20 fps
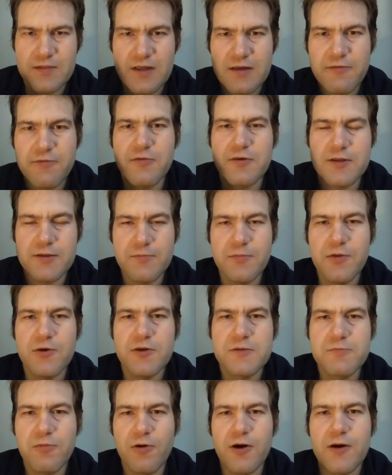for the
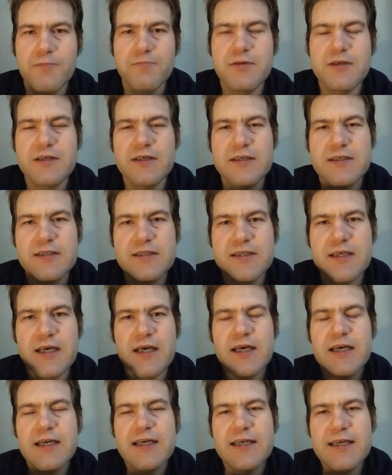most part because
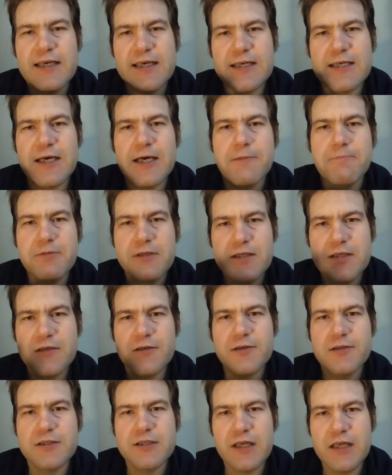it
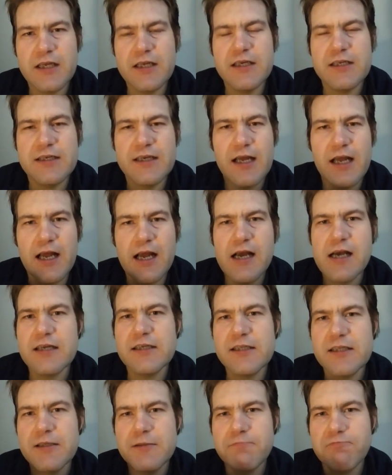appears in
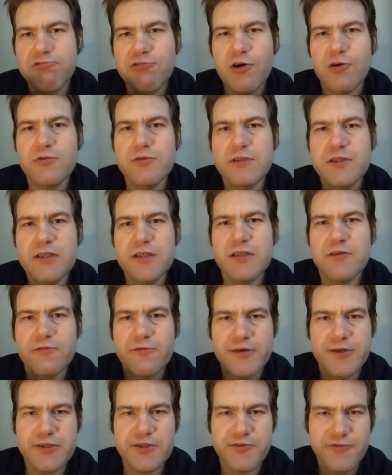any protein
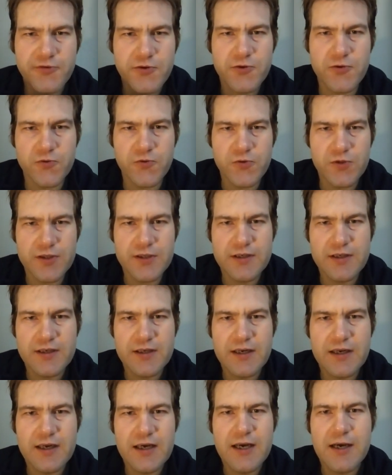rich food
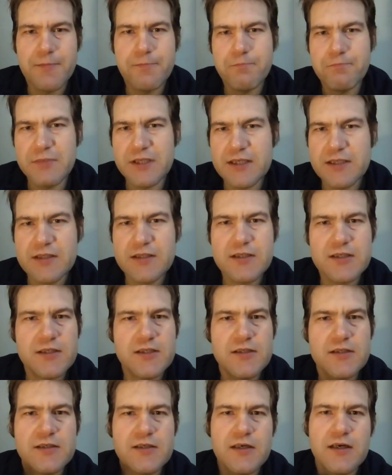
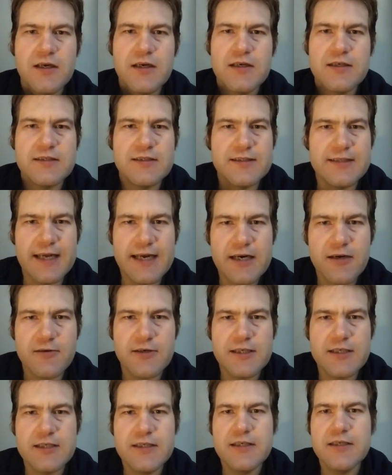meats,
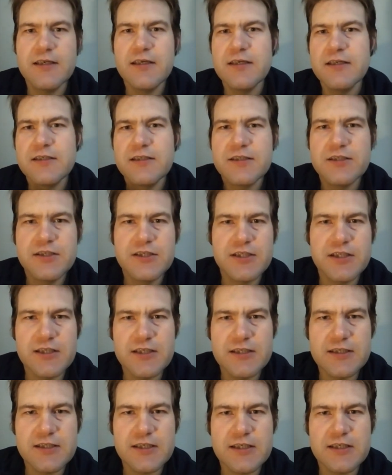dairy,
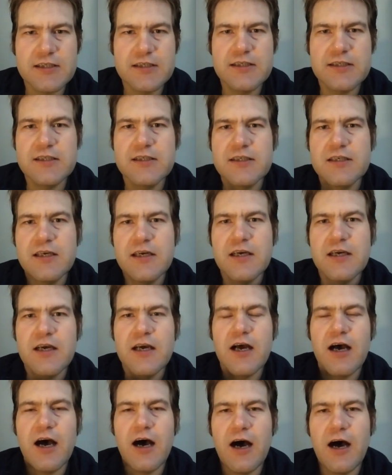cheeses,
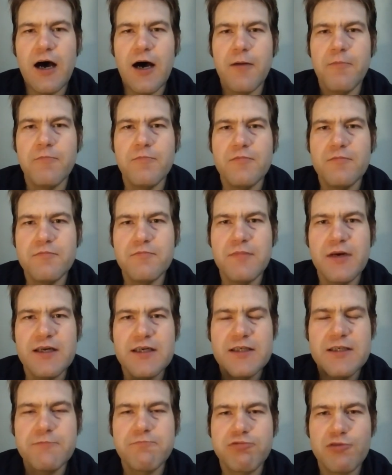um,
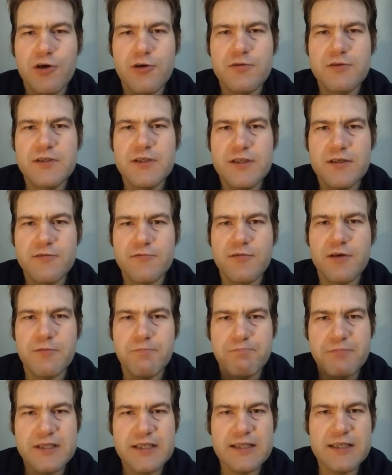many protein
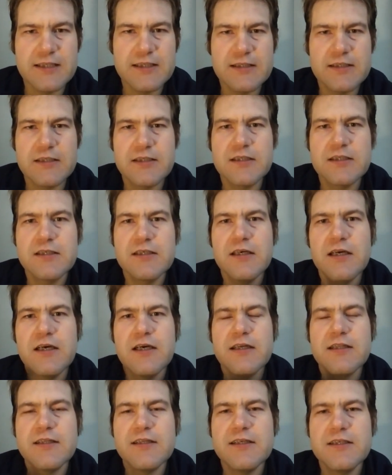rich beans
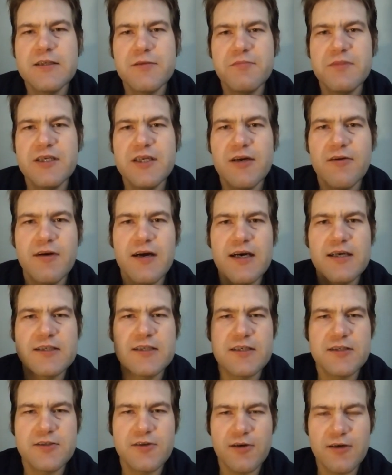these amino
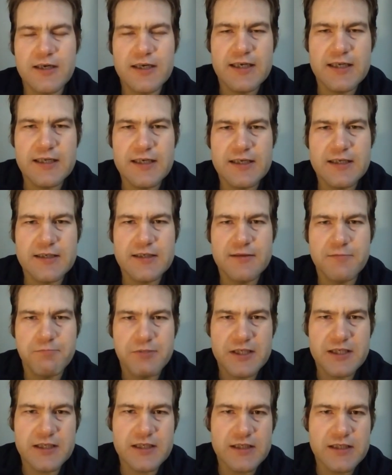acids are in
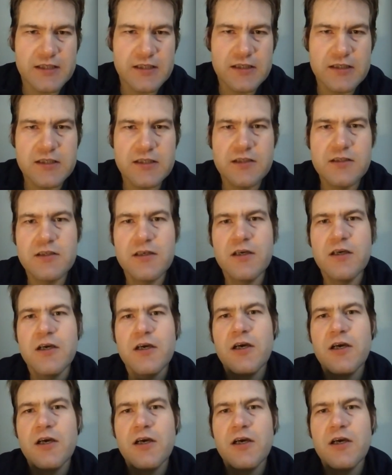peas,